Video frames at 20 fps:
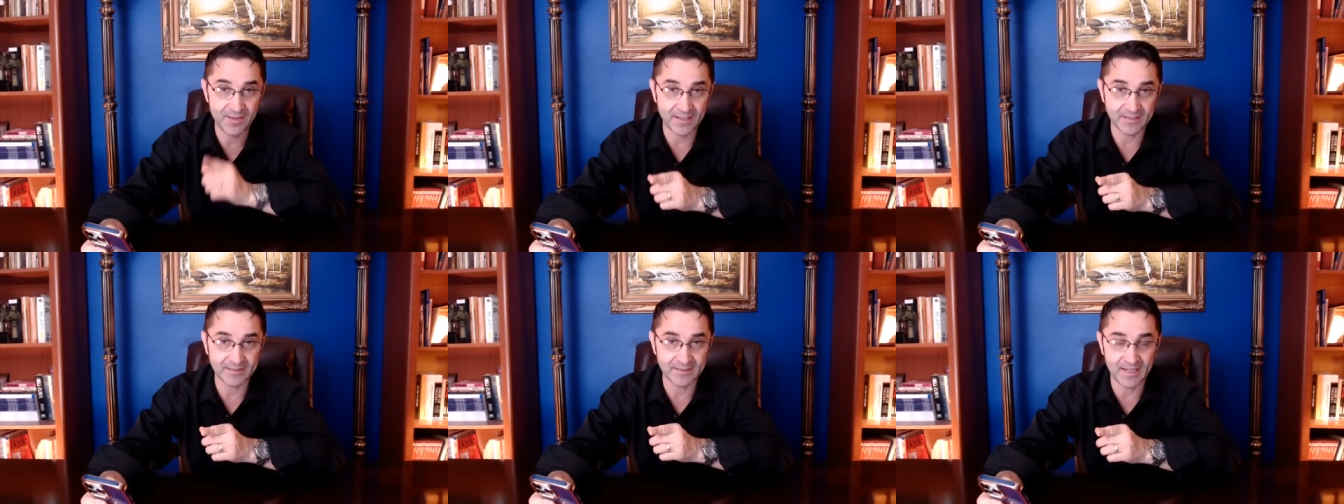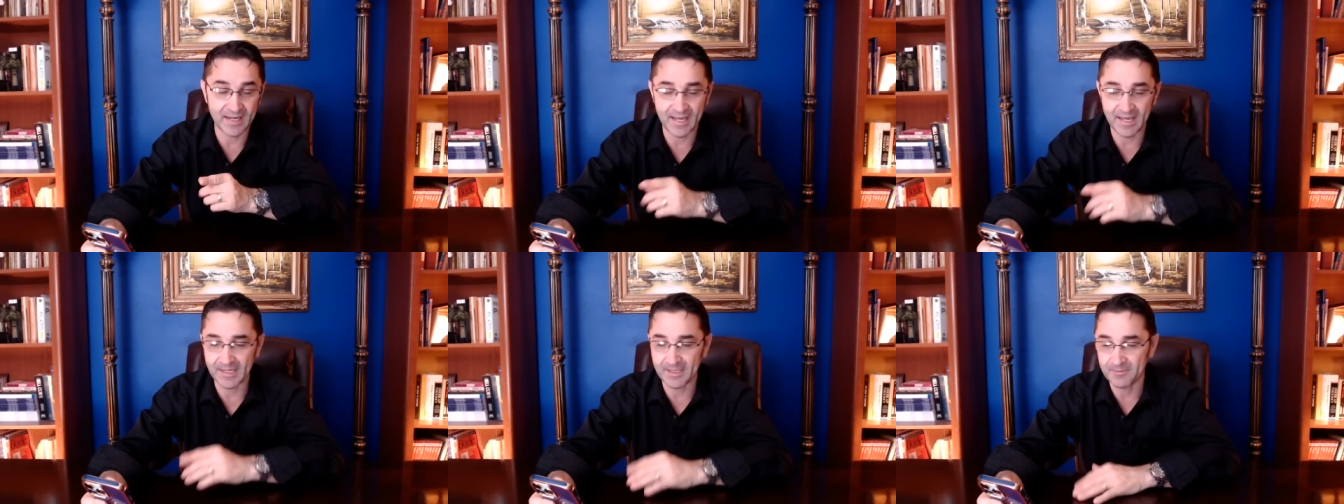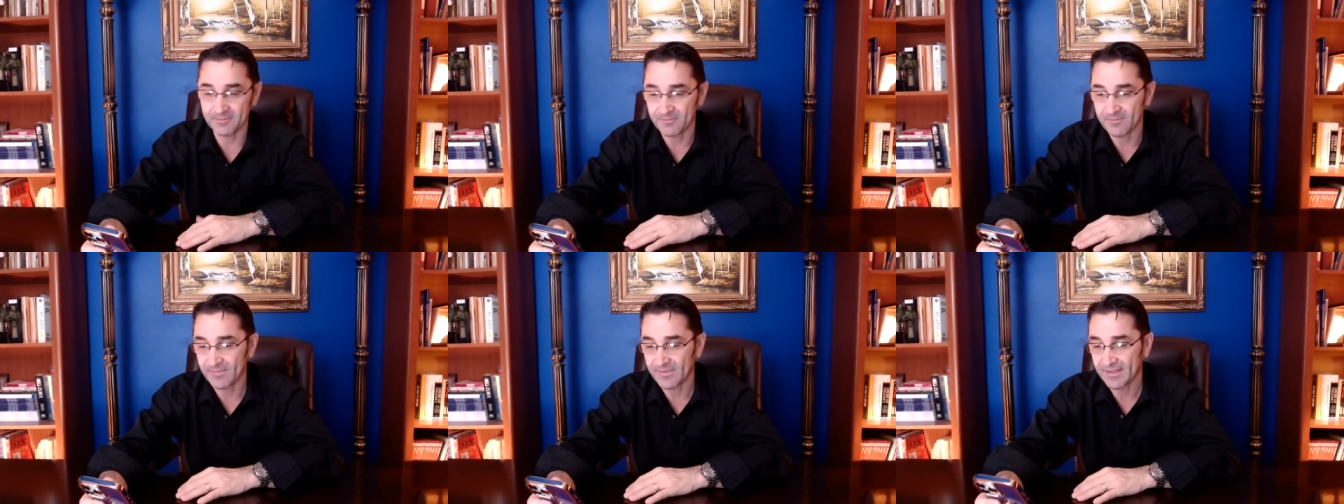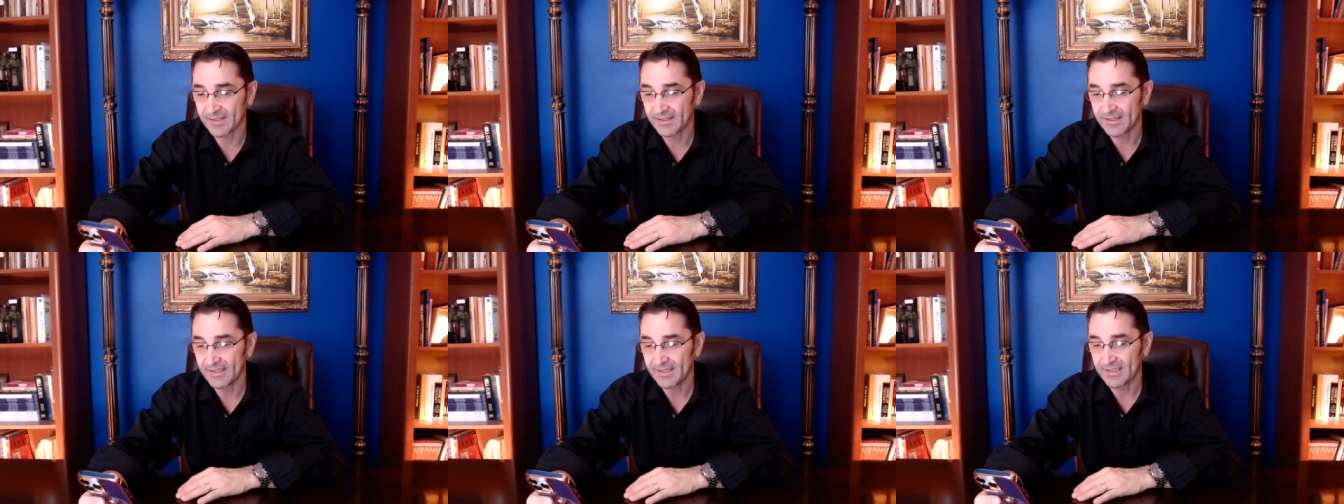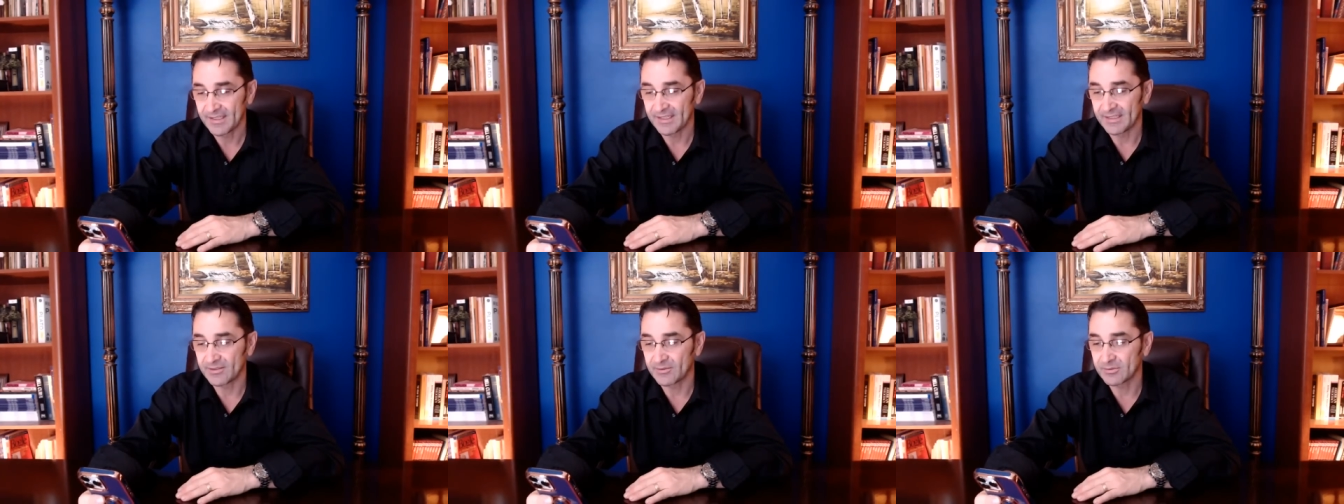guy.
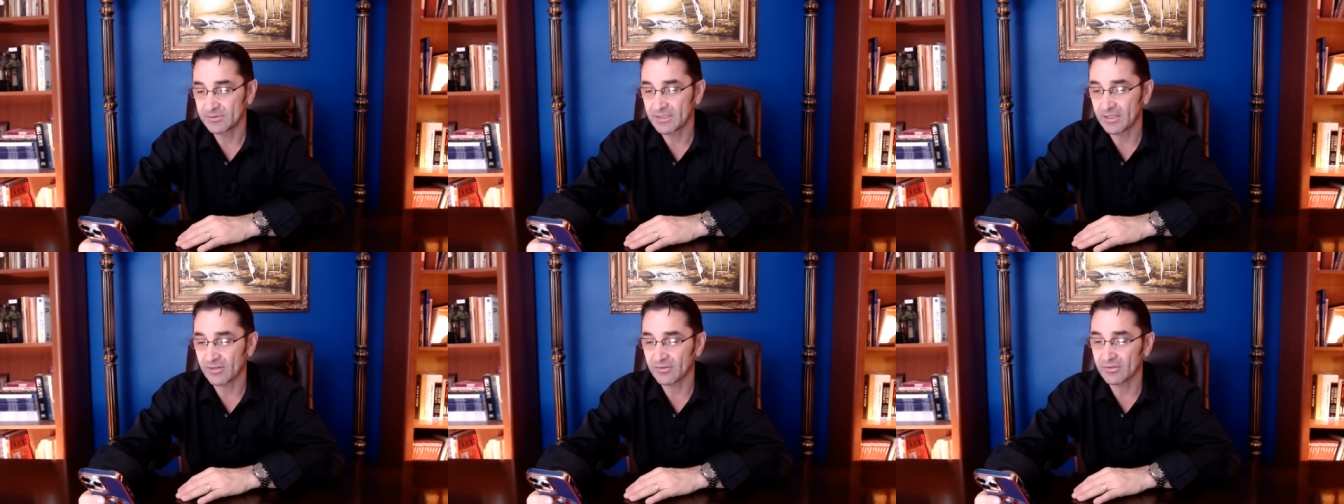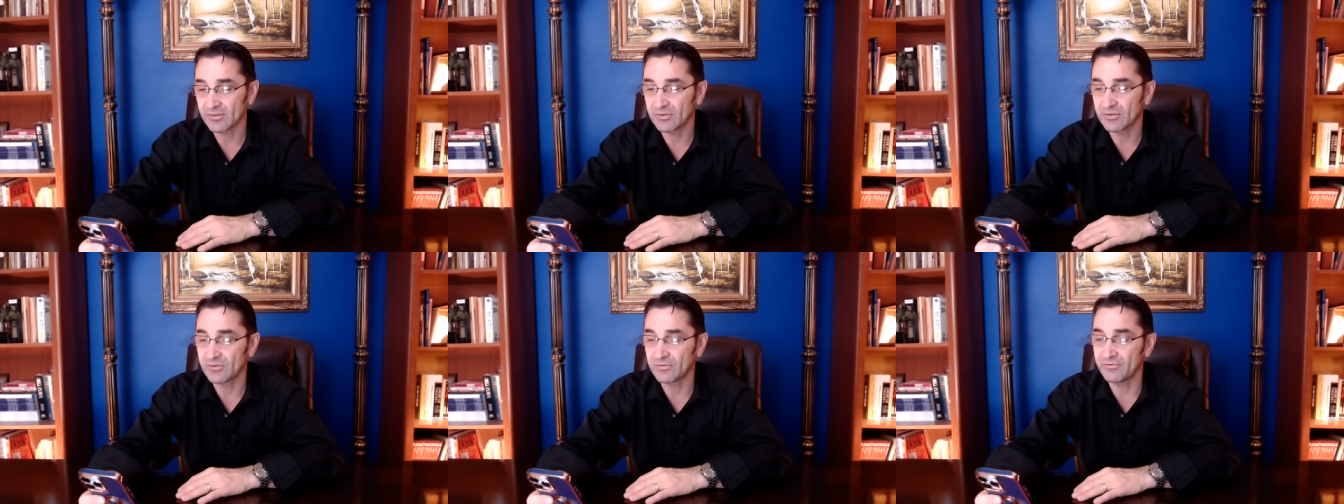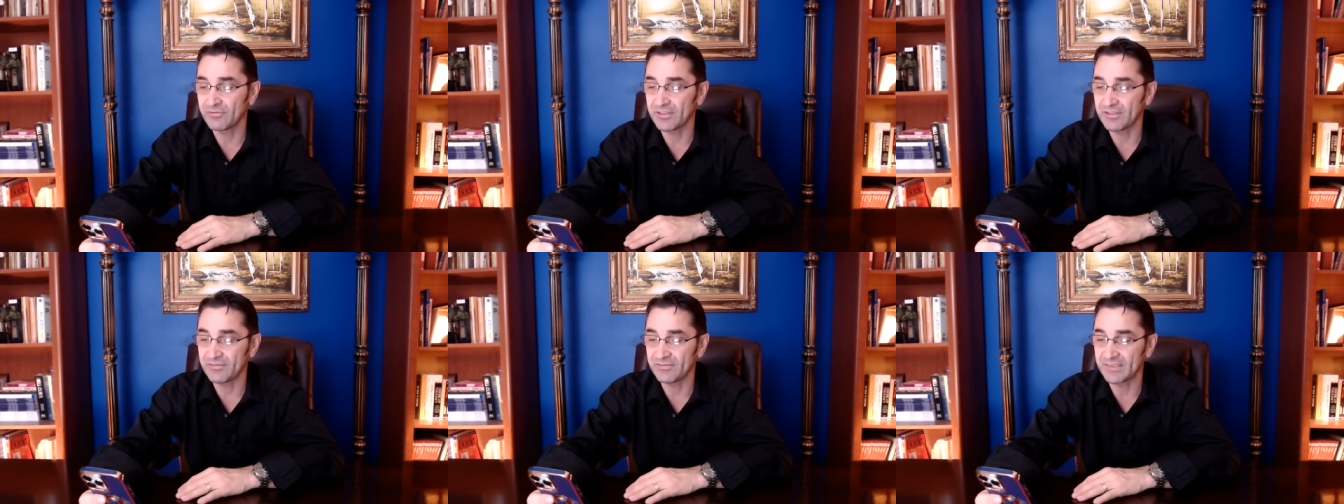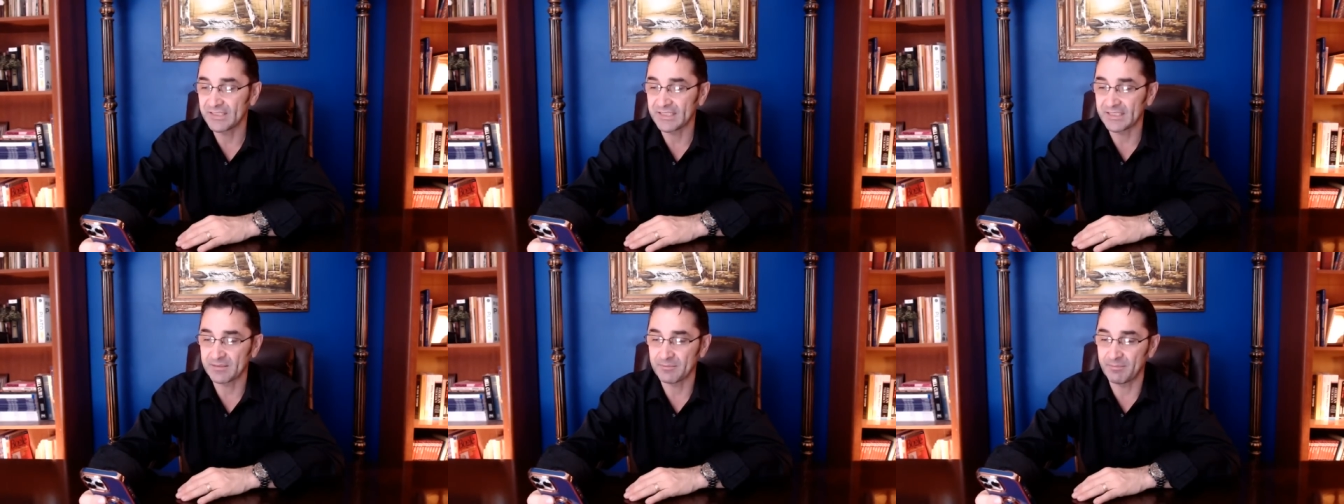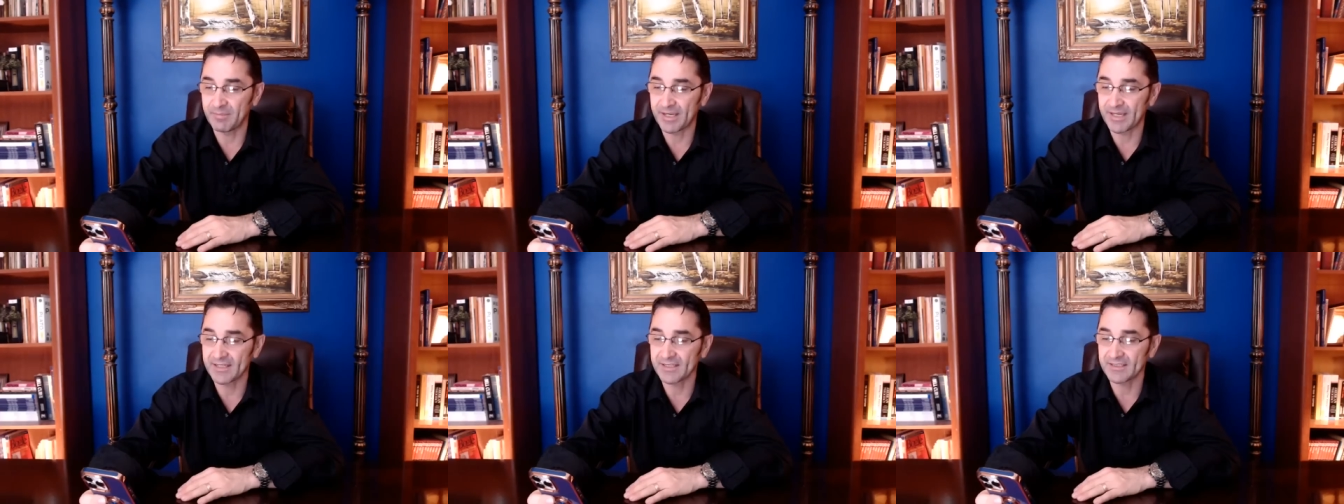In 2015,
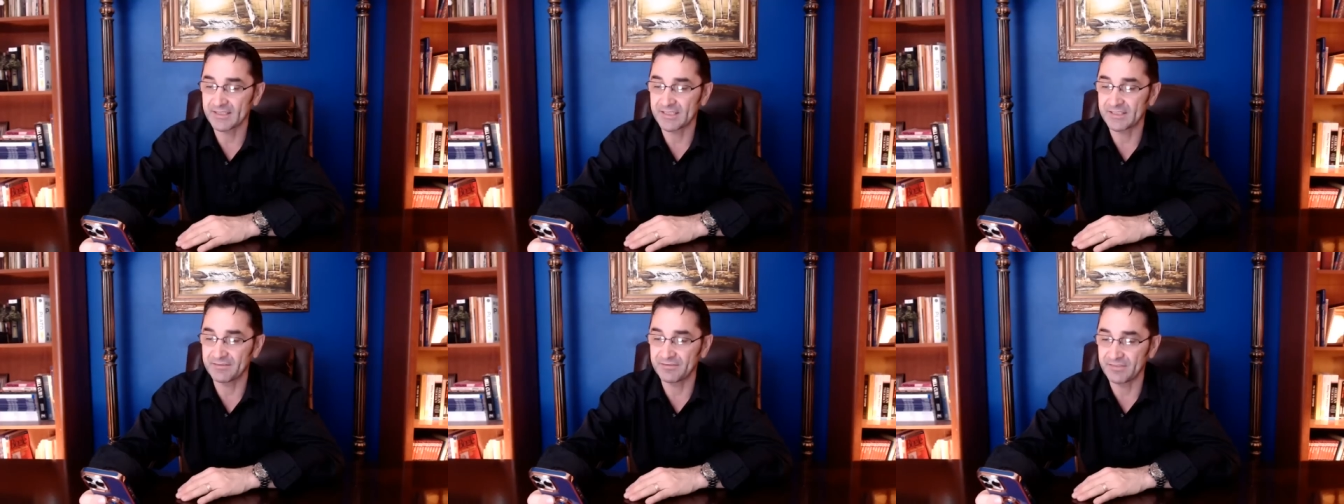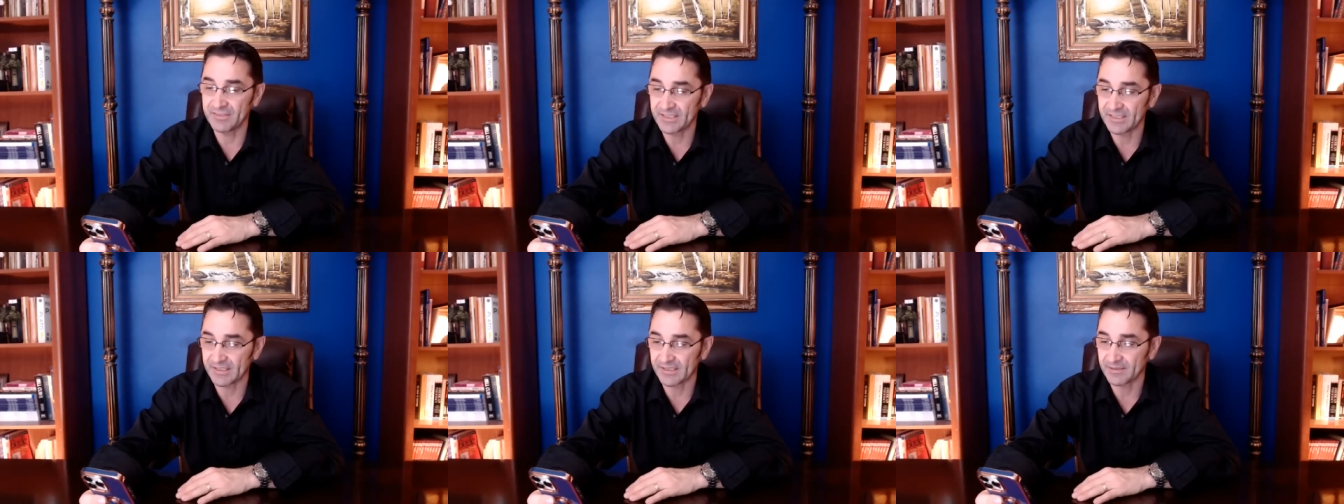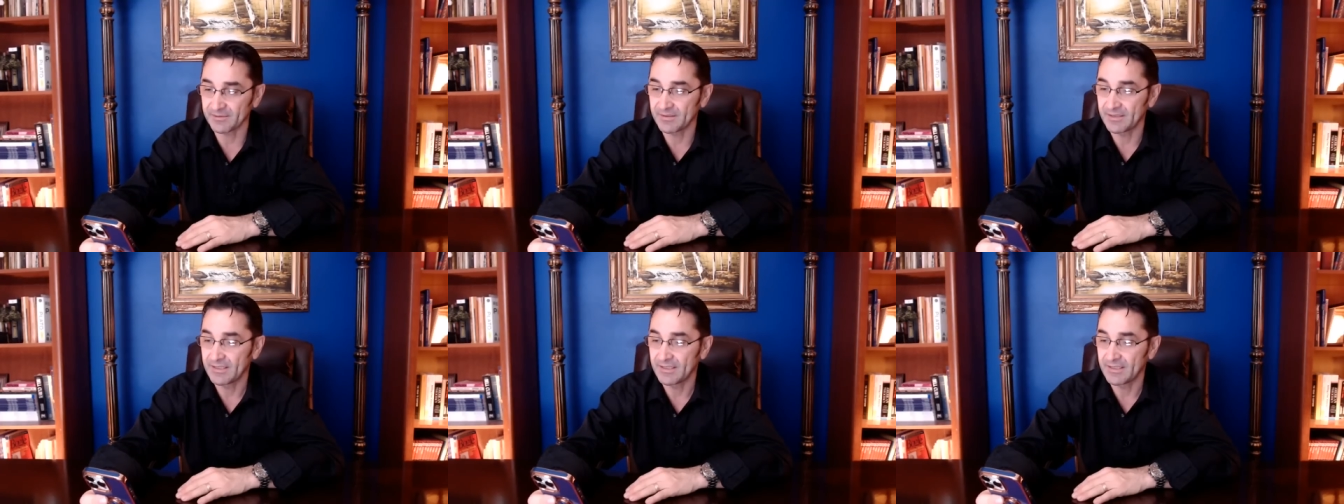Ben Gvir